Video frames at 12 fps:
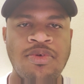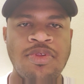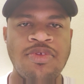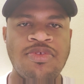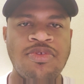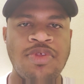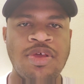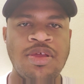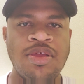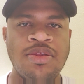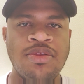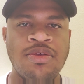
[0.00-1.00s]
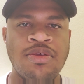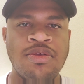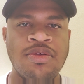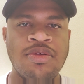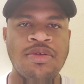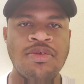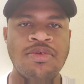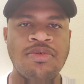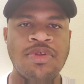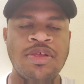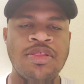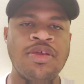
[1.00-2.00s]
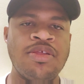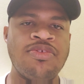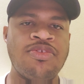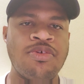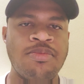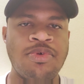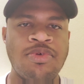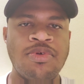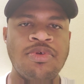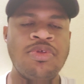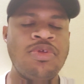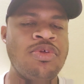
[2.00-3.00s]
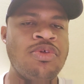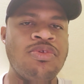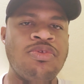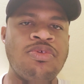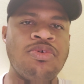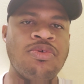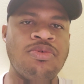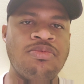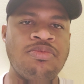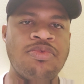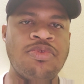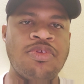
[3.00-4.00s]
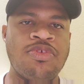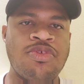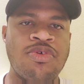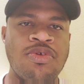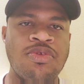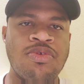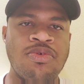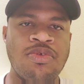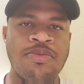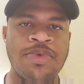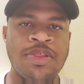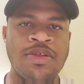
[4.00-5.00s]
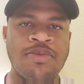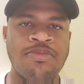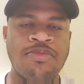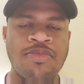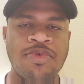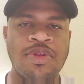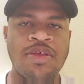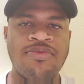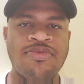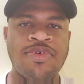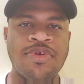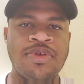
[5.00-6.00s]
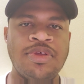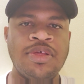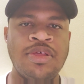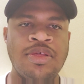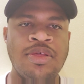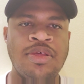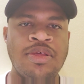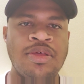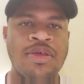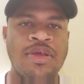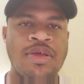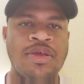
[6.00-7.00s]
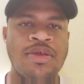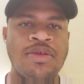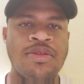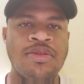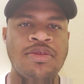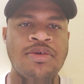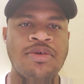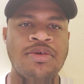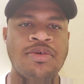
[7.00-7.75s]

One is today and another is tomorrow, so just two Ramadan left. And